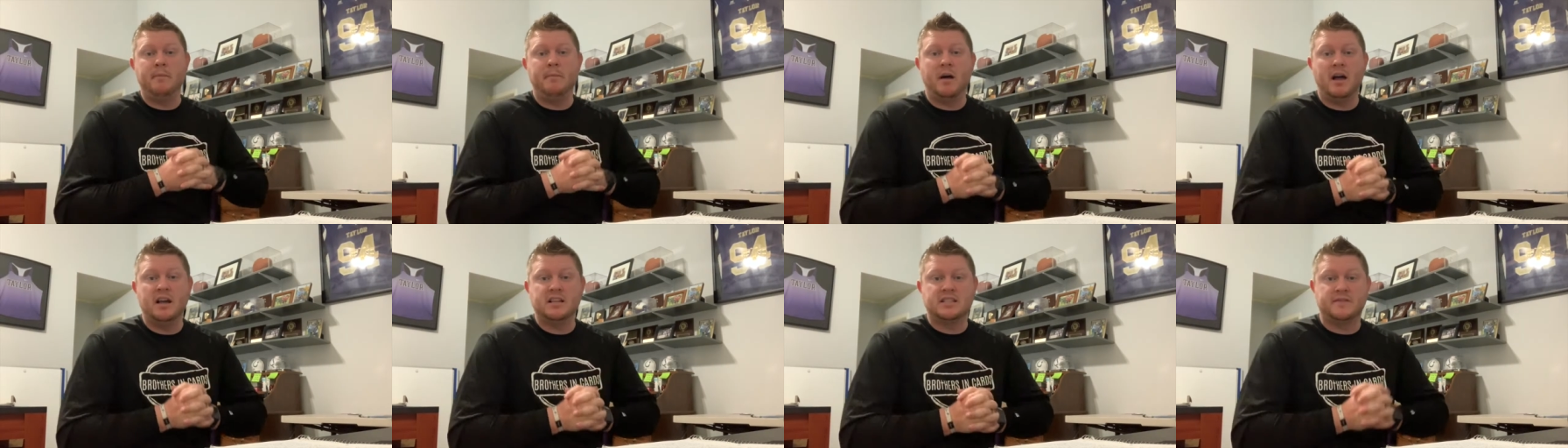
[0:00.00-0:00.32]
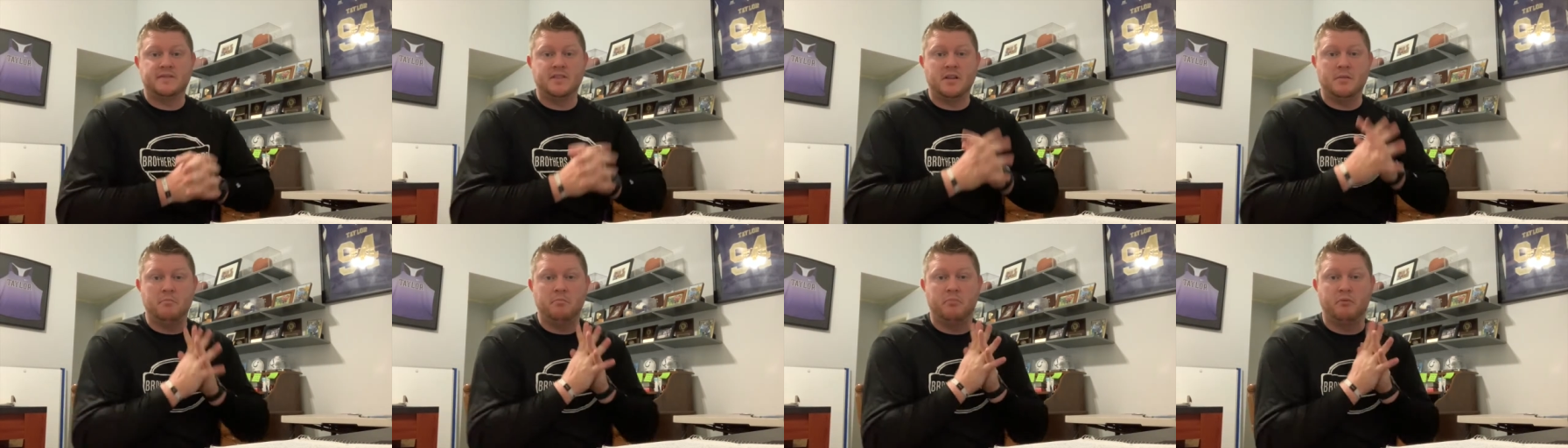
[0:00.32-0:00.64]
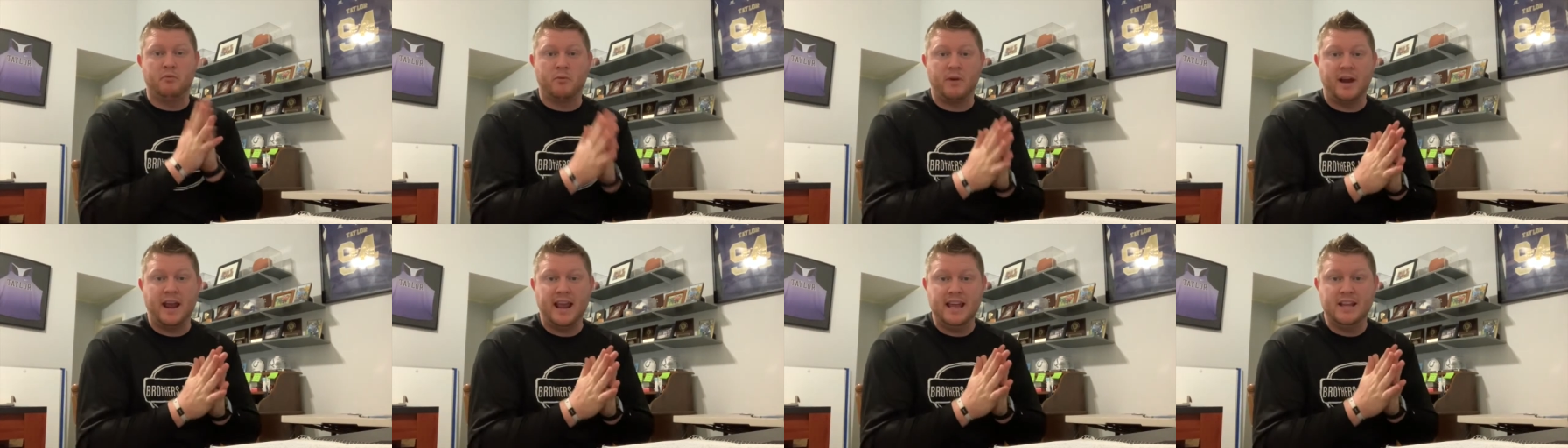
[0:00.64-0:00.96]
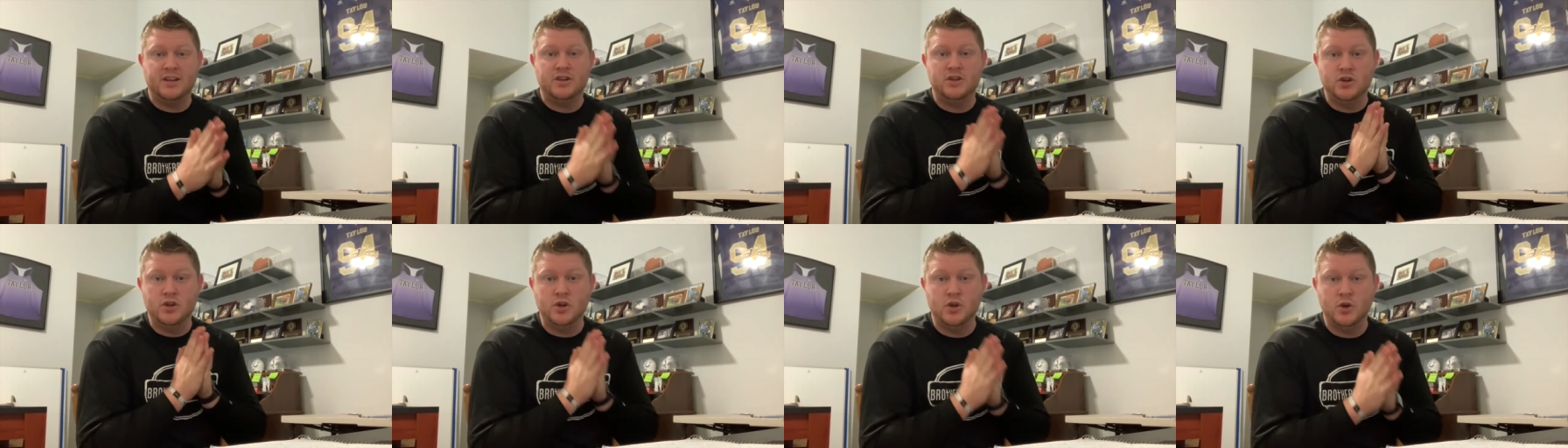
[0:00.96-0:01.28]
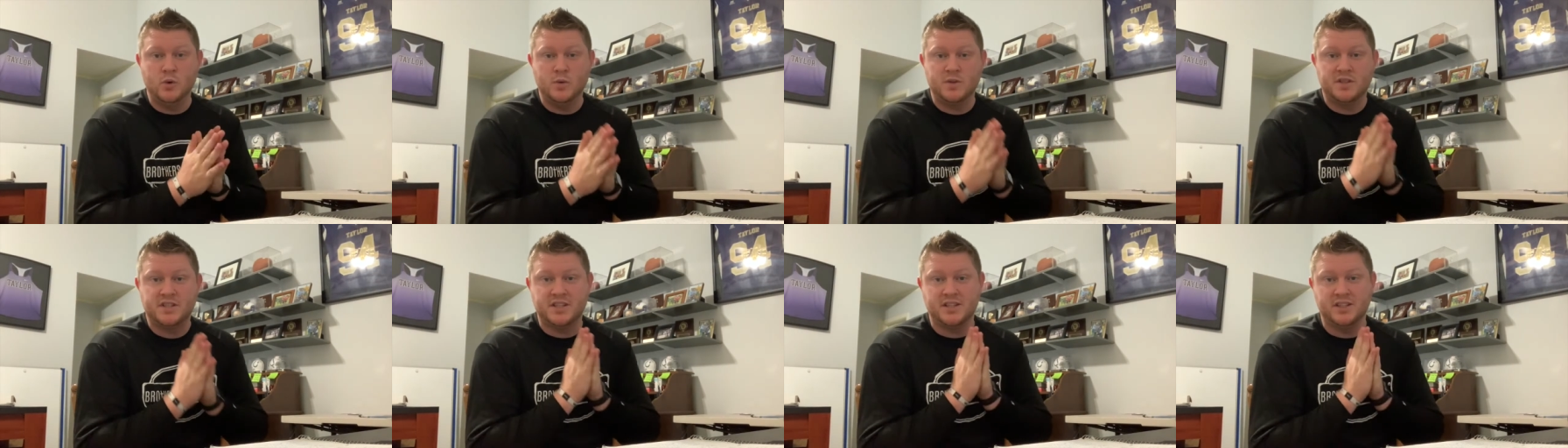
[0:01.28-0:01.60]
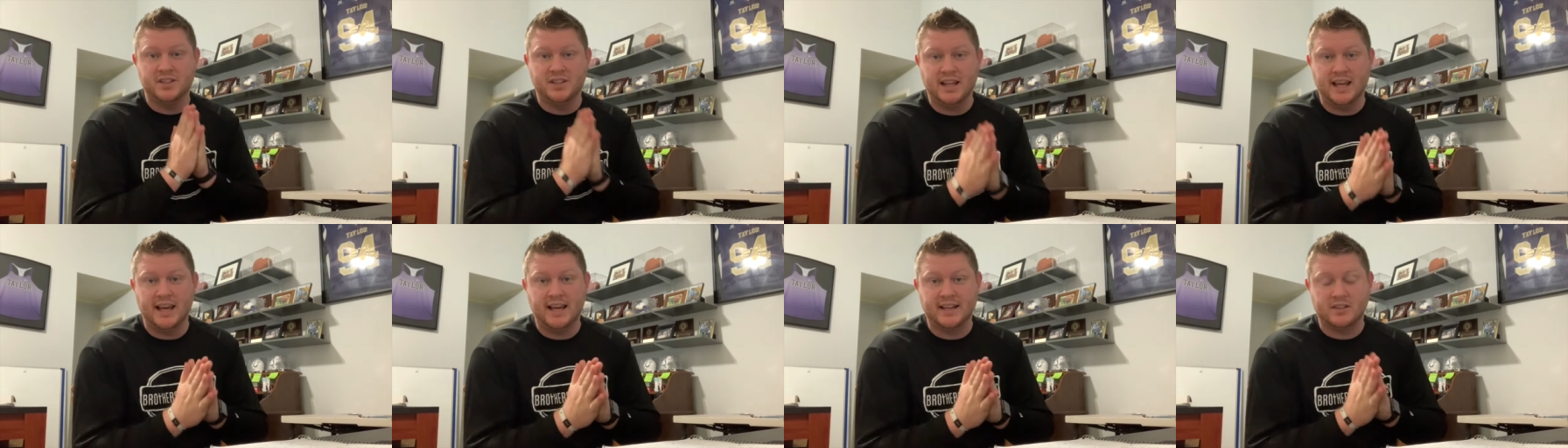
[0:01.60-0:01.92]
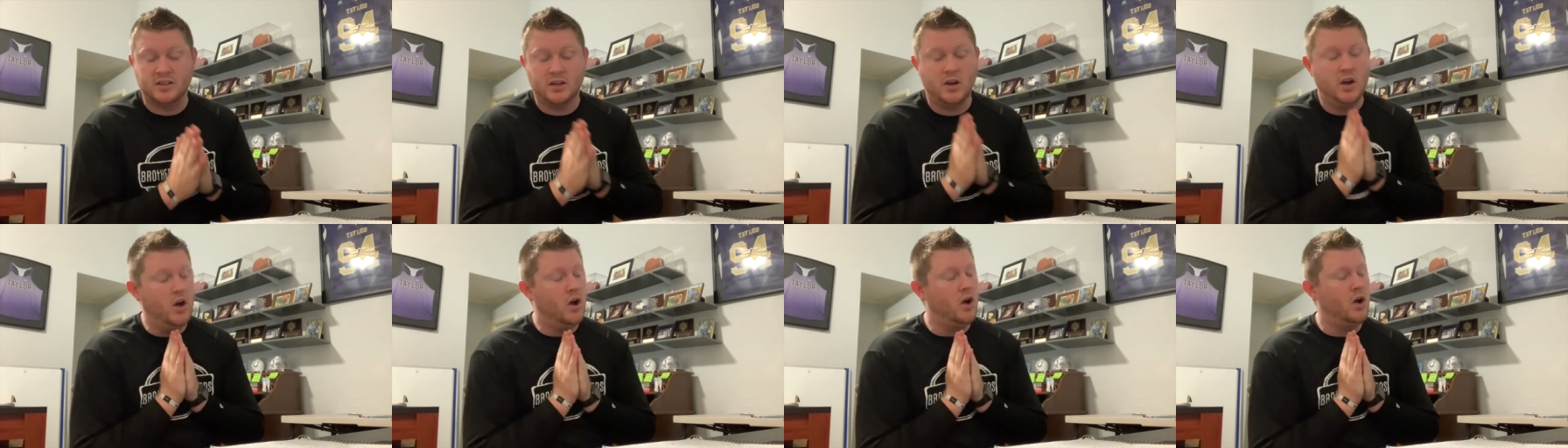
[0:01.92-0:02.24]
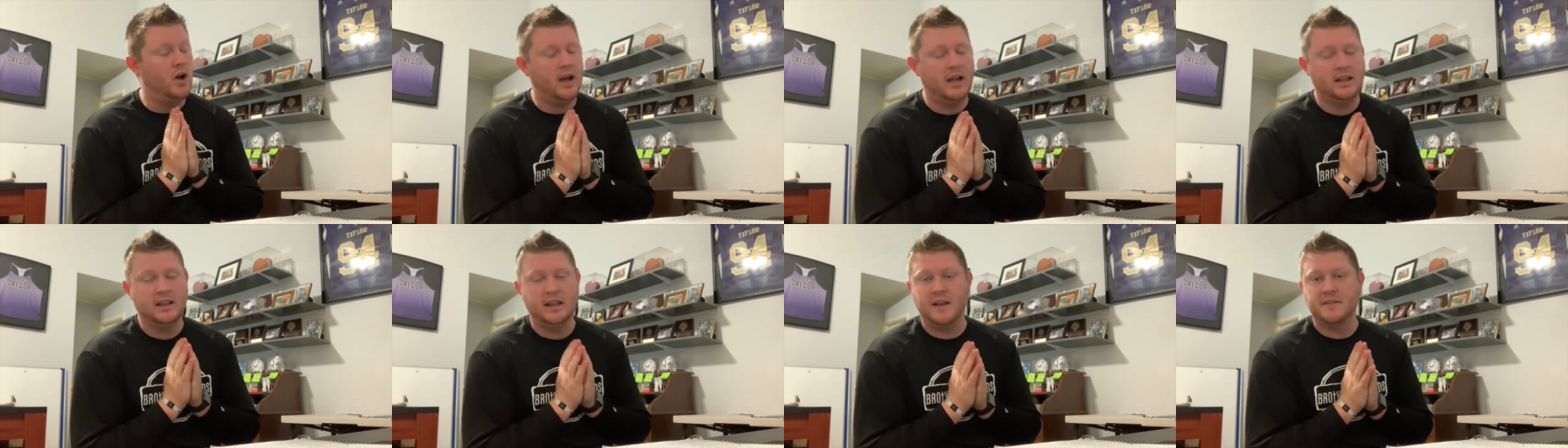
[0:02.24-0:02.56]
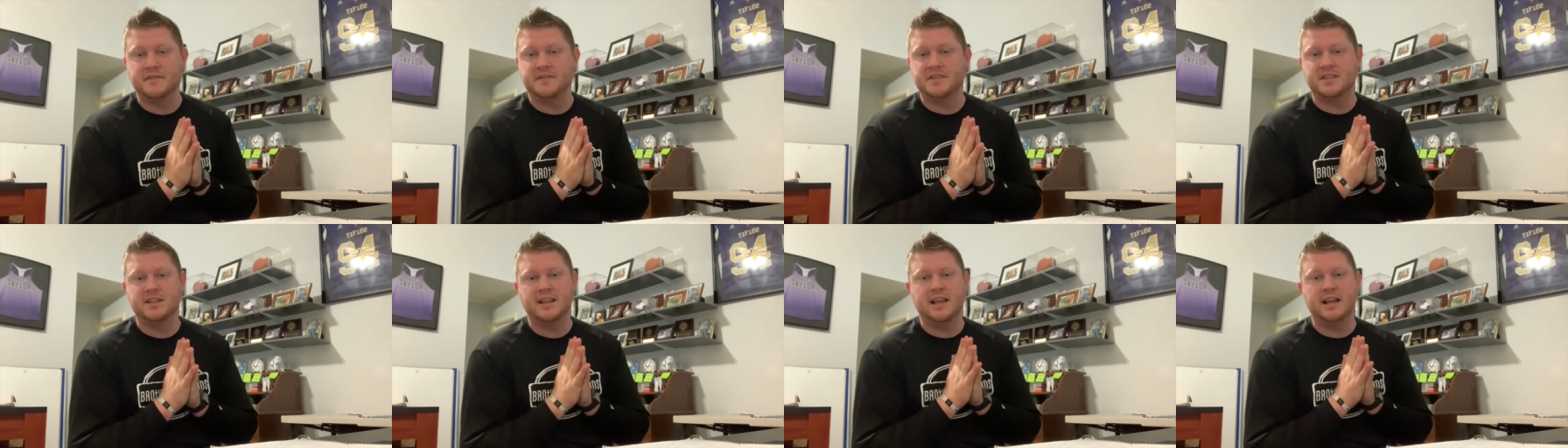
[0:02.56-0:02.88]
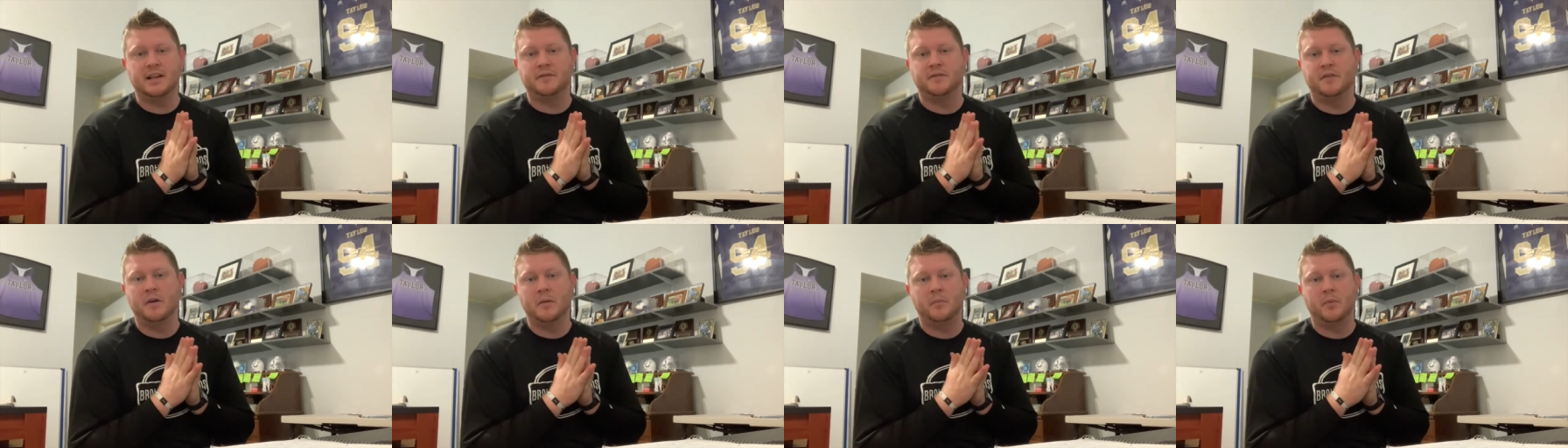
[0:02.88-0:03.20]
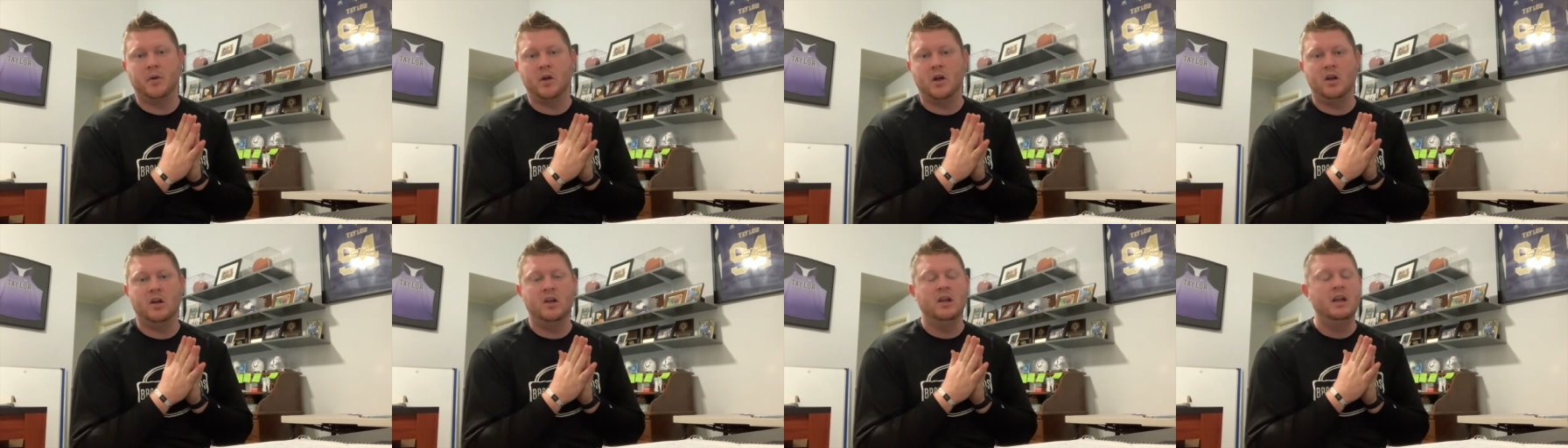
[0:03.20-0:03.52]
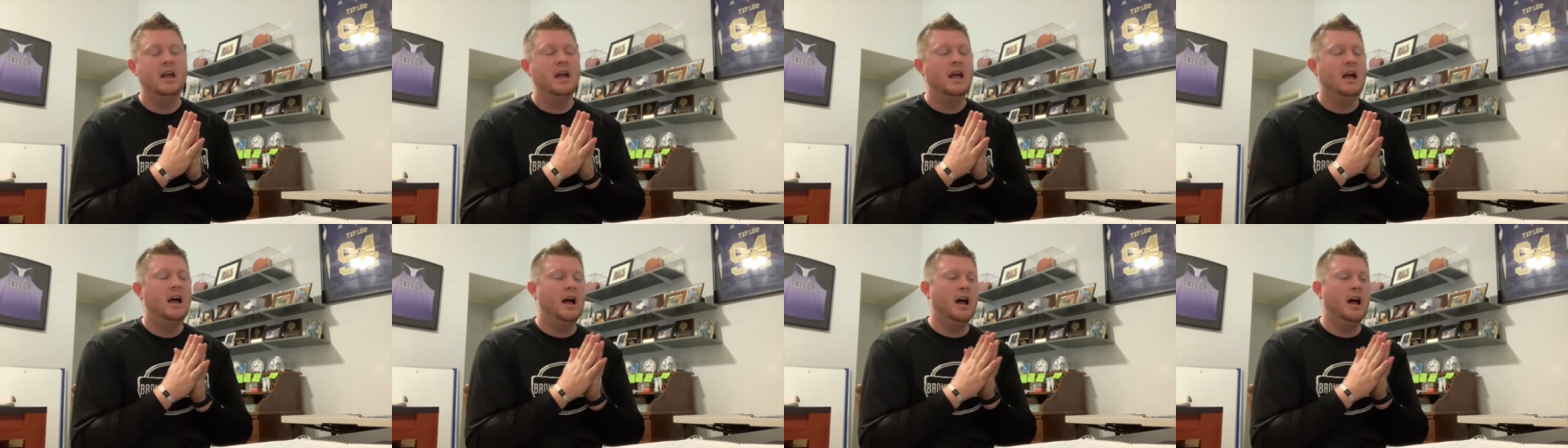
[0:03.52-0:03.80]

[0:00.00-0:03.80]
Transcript: box of the brand new Select. Oh, I love Select football.